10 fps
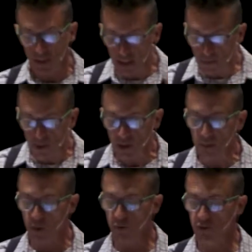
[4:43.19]
deep
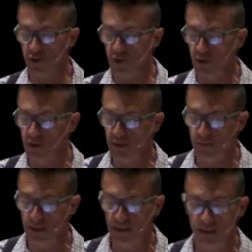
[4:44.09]
sleep over Saul and his men,